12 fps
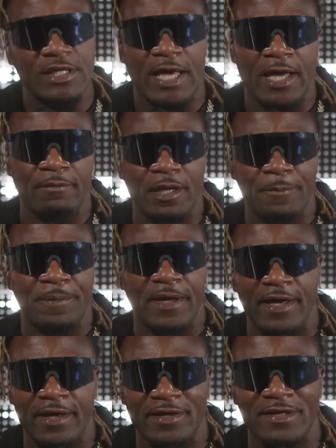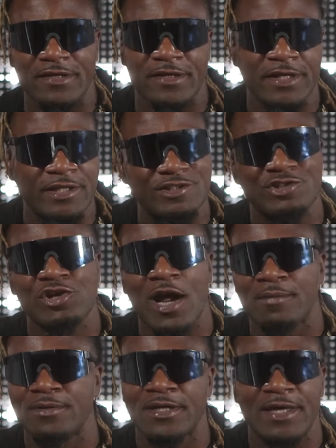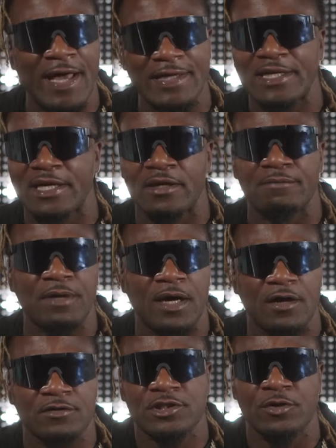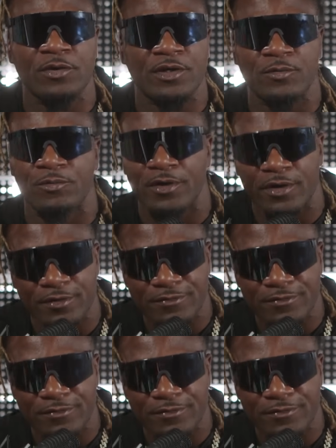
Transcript: game he played good, he dropped the goddamn ball so we can win.